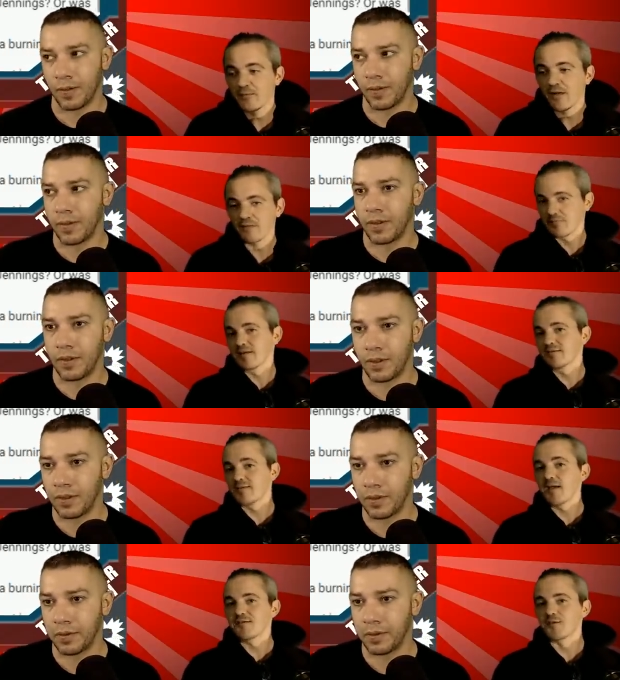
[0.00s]
Speaker 1: I'm like
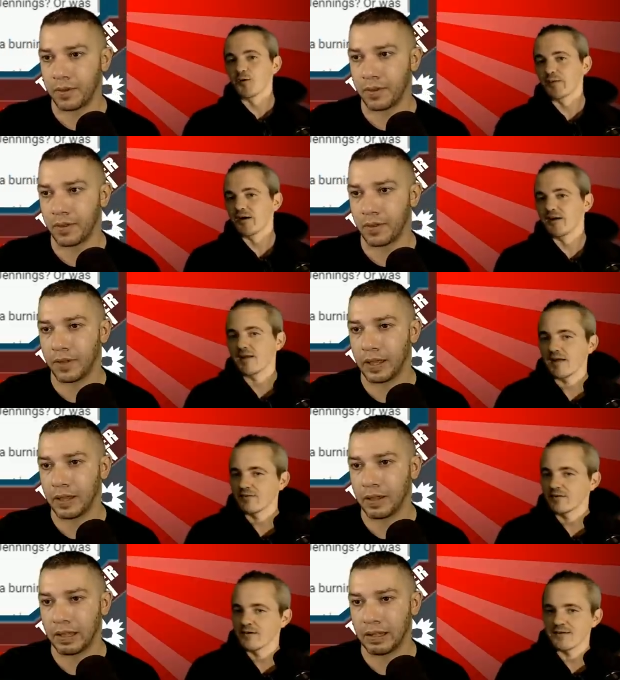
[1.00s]
days go by and I have
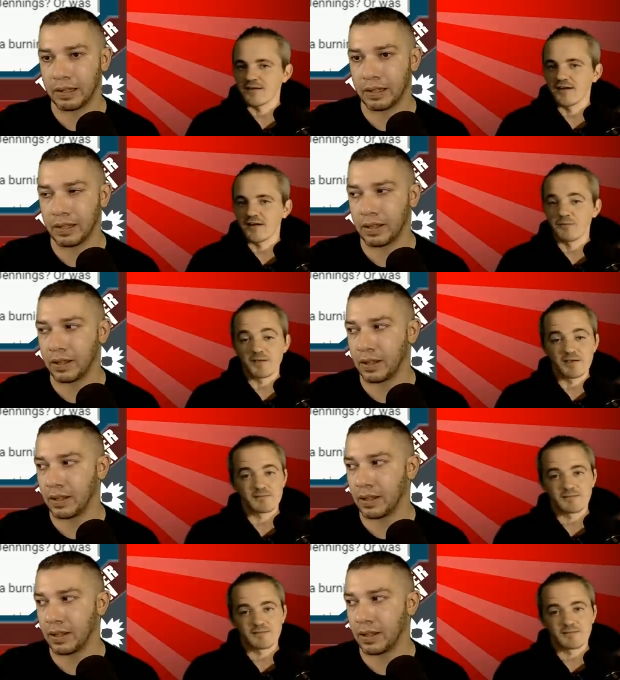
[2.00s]
like nothing on. I'm like, well,